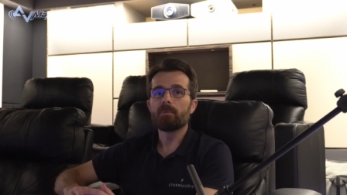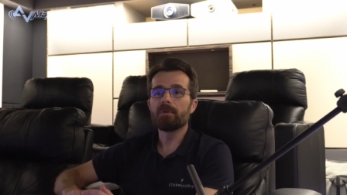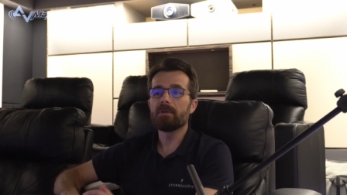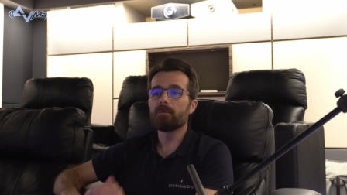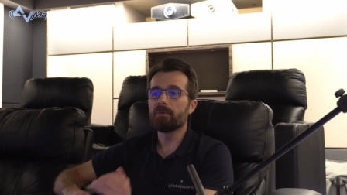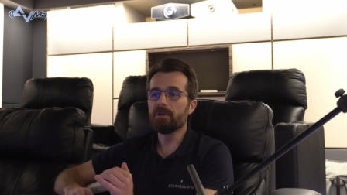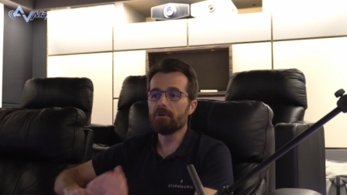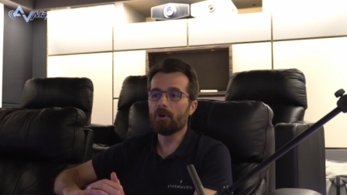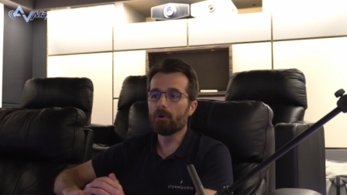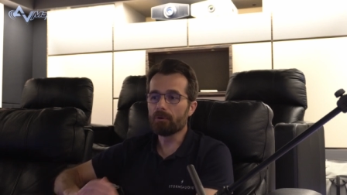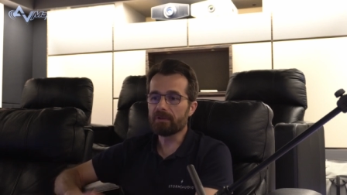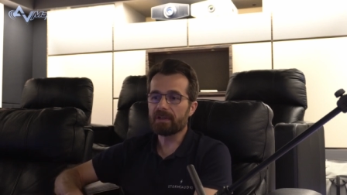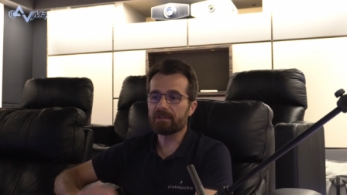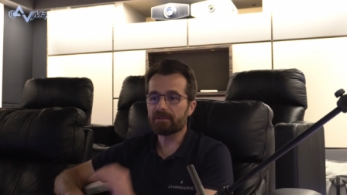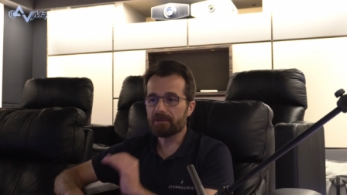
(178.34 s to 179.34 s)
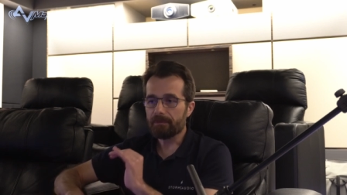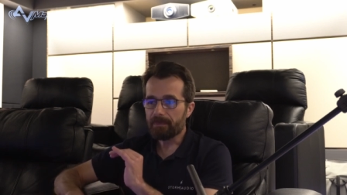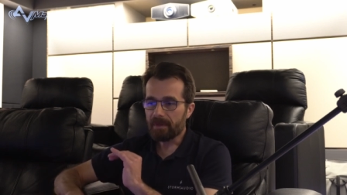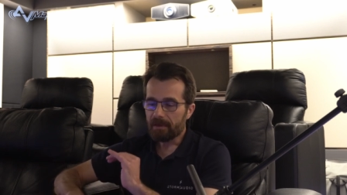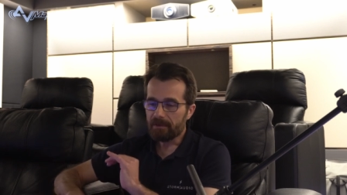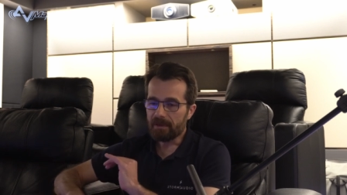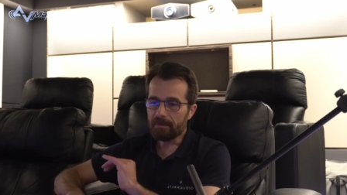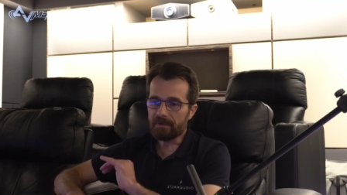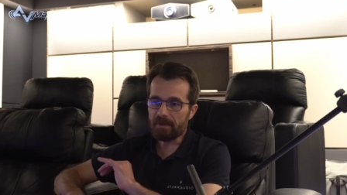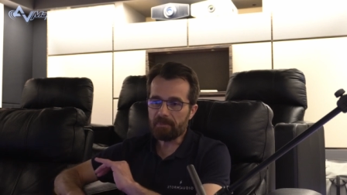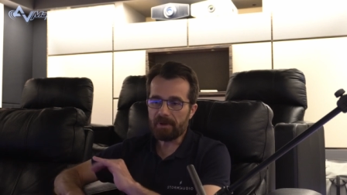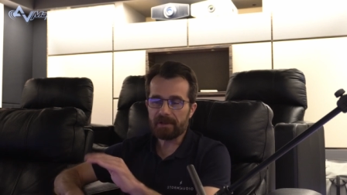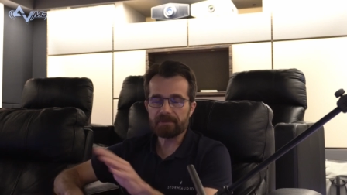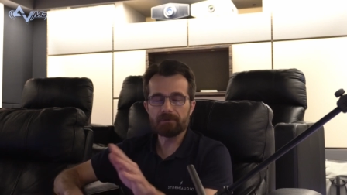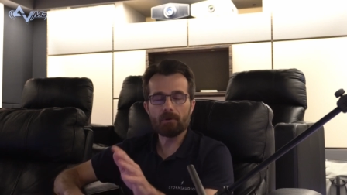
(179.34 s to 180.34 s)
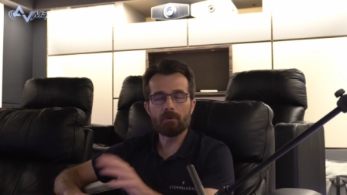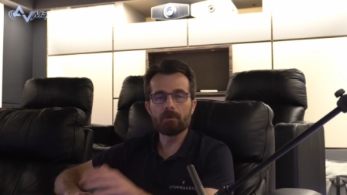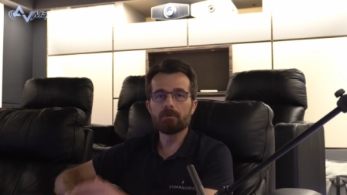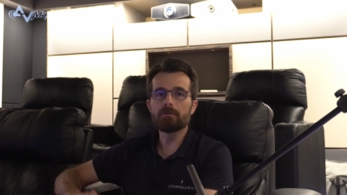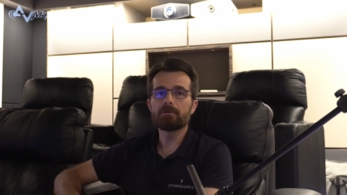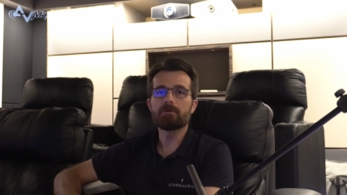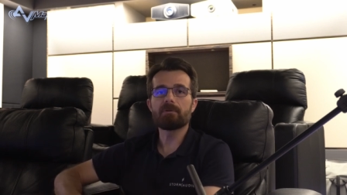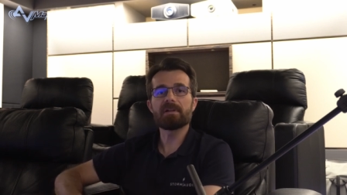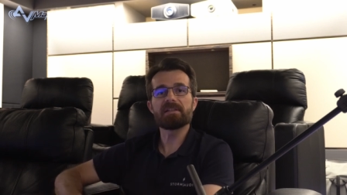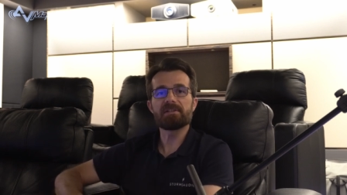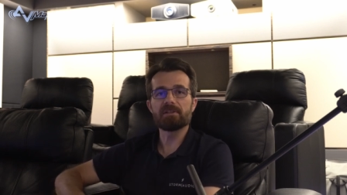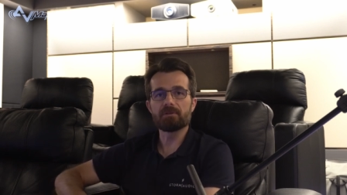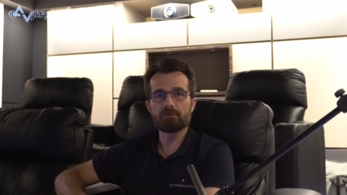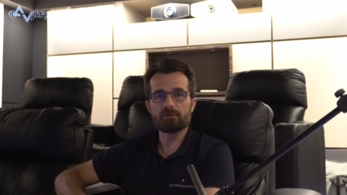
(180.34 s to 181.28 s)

We, we know that they, they pass the whole quality